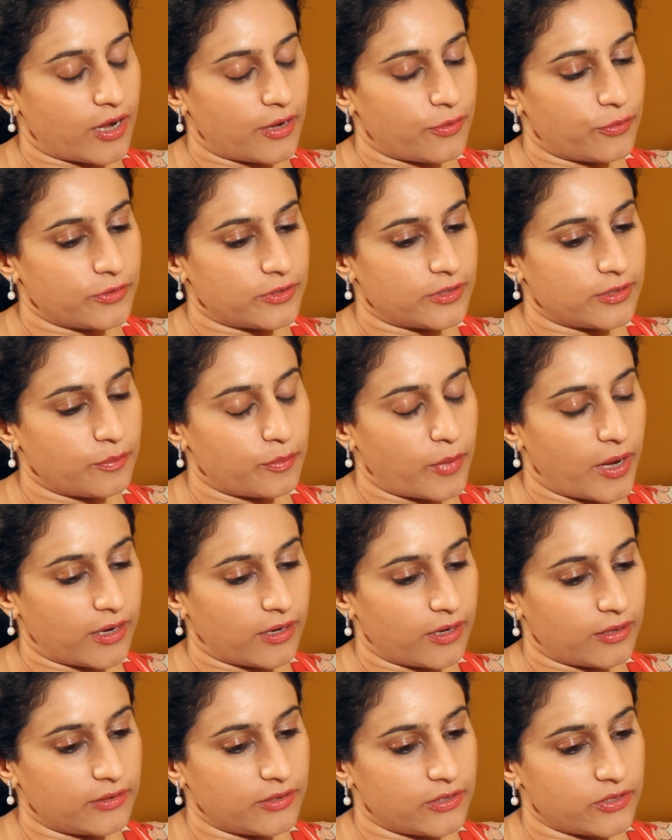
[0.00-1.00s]
I was in
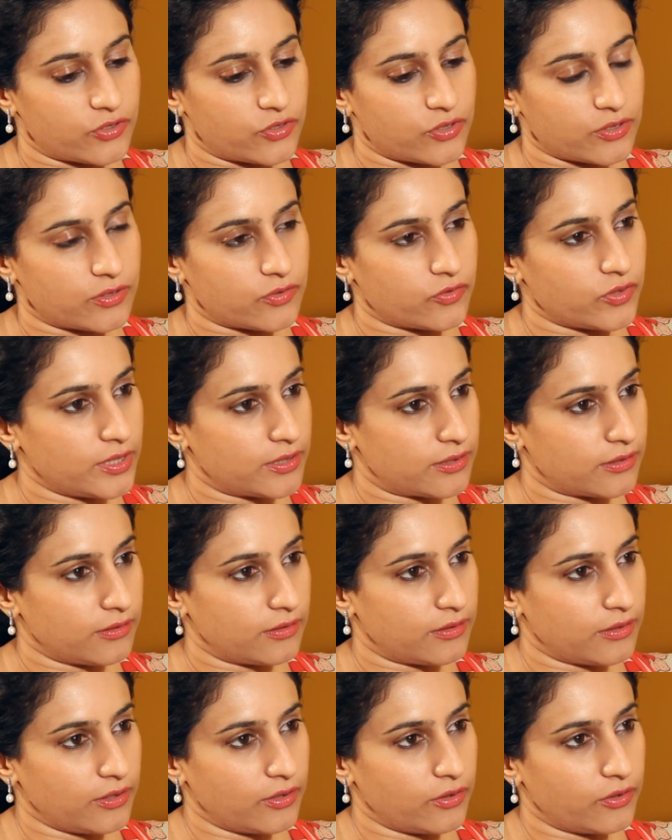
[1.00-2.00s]
Bangladesh just
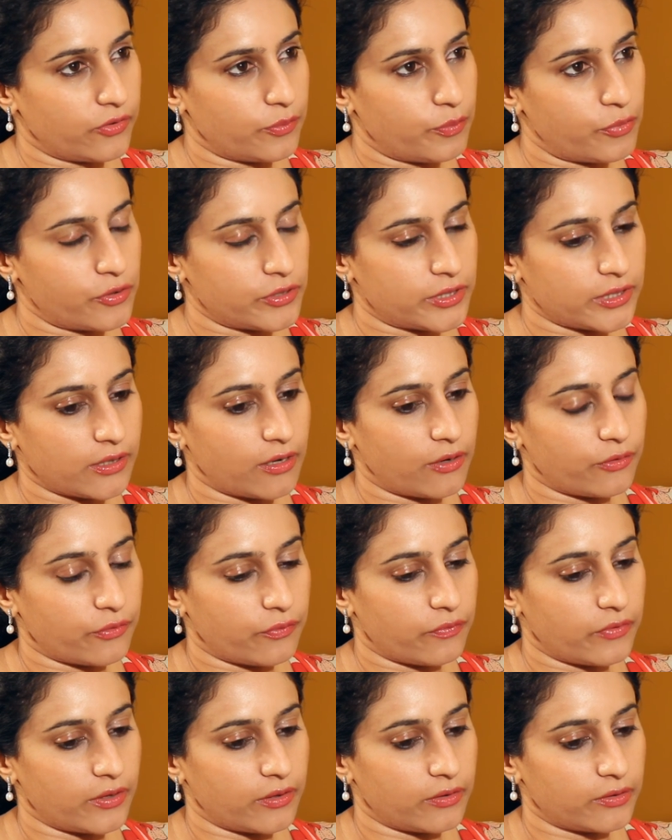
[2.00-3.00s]
recently reporting out
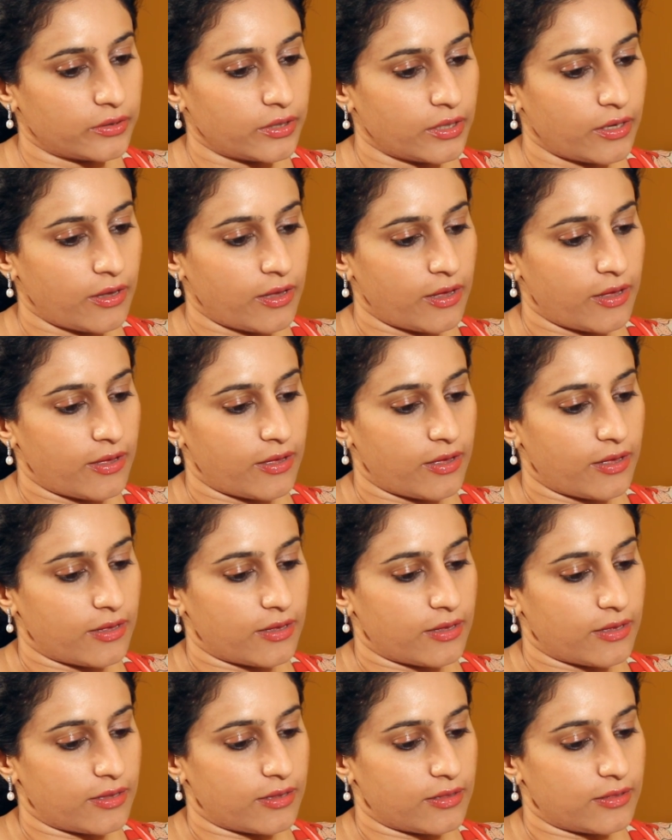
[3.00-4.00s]
of there.
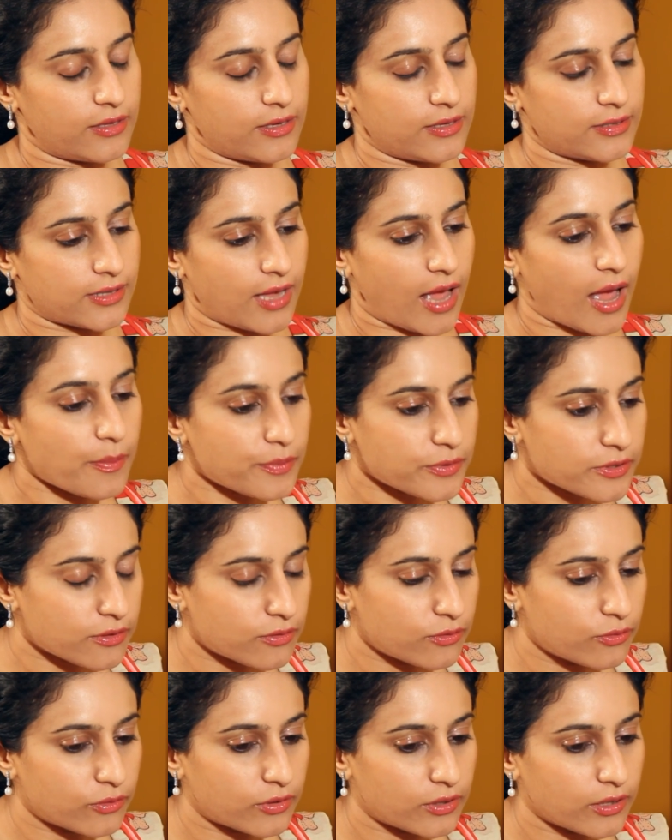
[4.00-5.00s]
There's
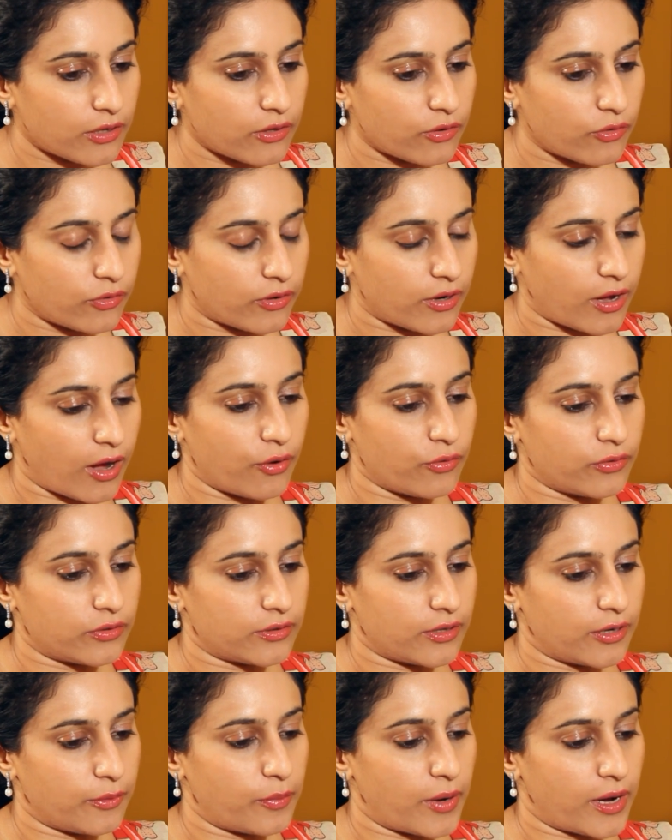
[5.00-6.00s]
absolutely no
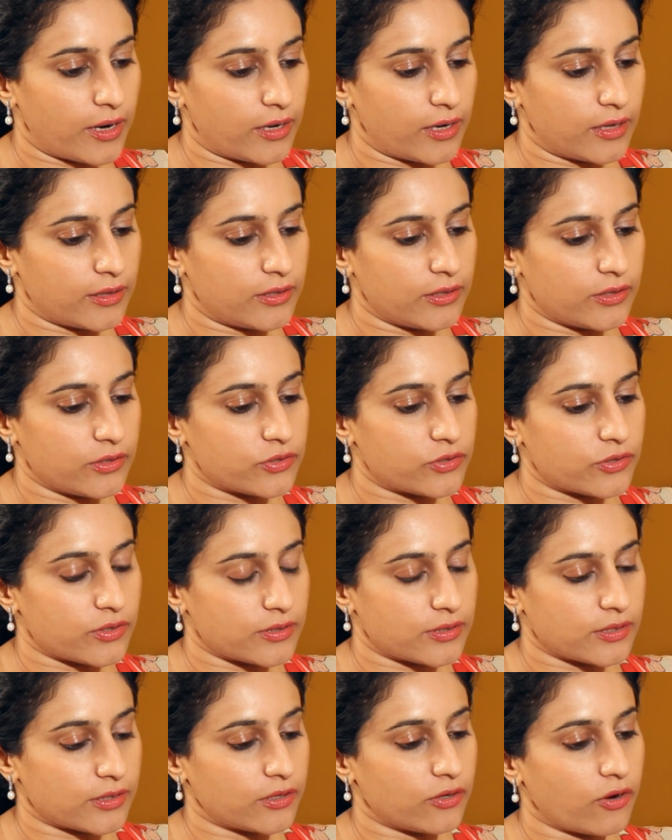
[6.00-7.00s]
doubt that Bangladesh
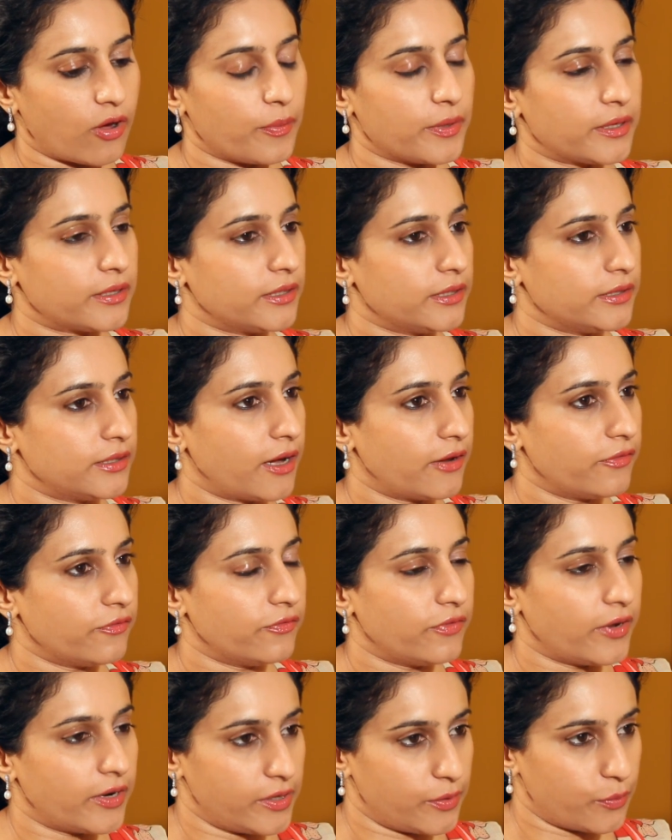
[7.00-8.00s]
has economically done
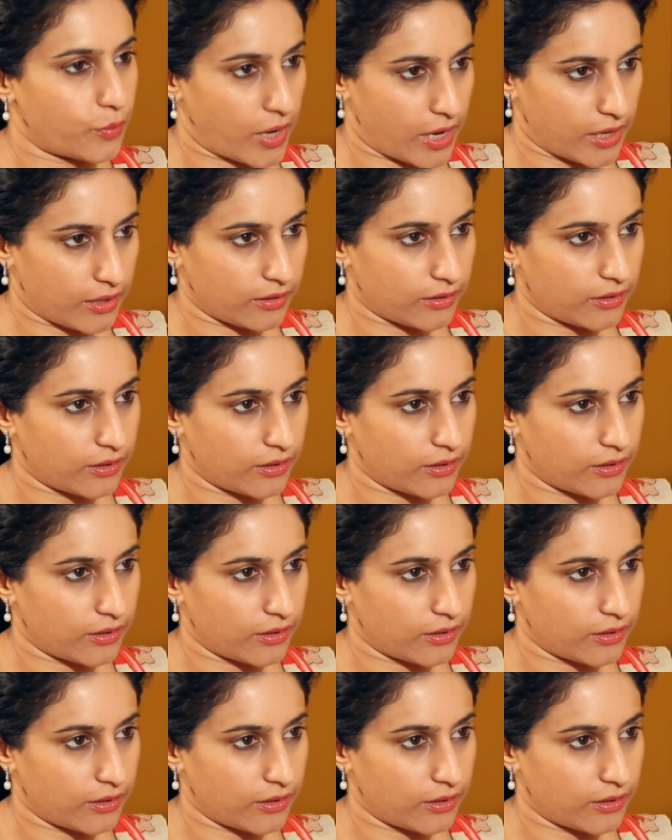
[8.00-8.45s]
very well.